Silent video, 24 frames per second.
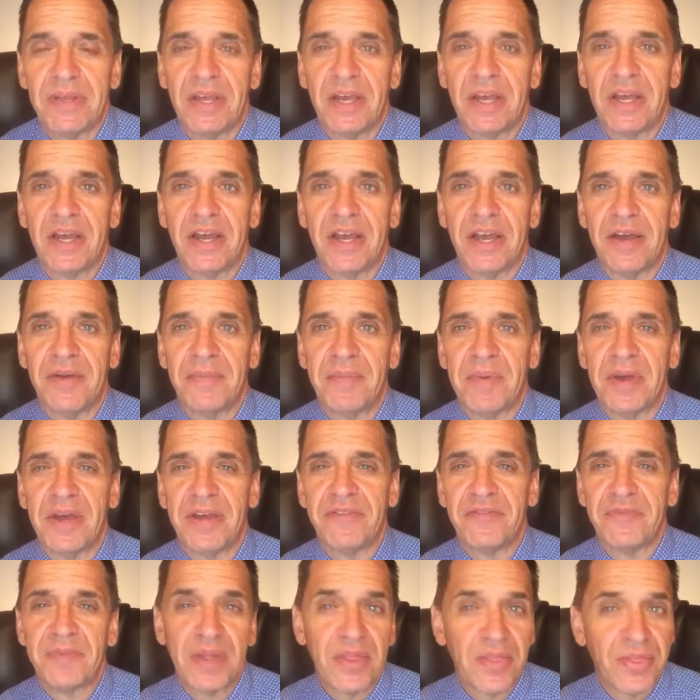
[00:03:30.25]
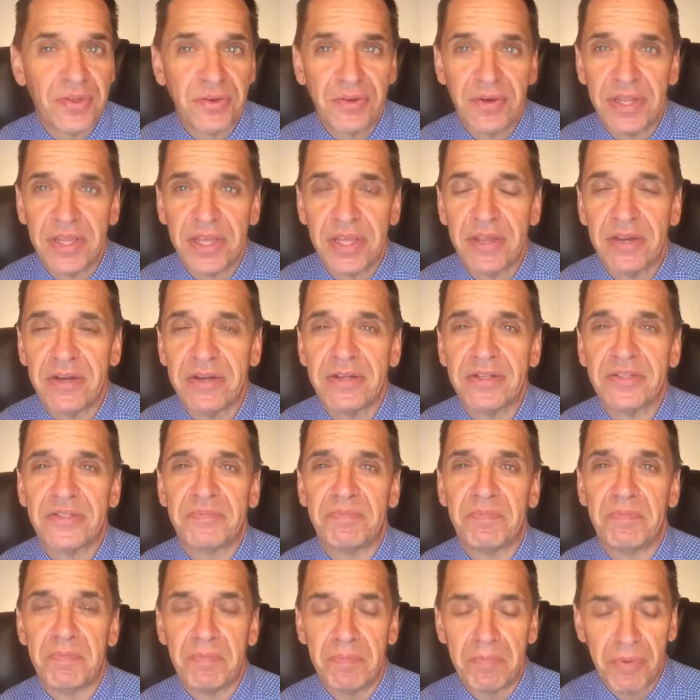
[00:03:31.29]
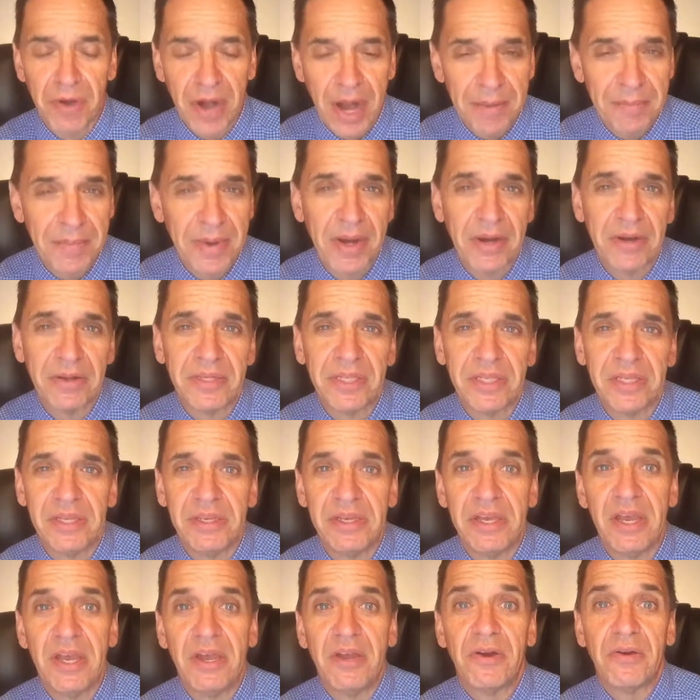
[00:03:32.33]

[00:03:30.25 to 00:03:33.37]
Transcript: I spent 30 years primarily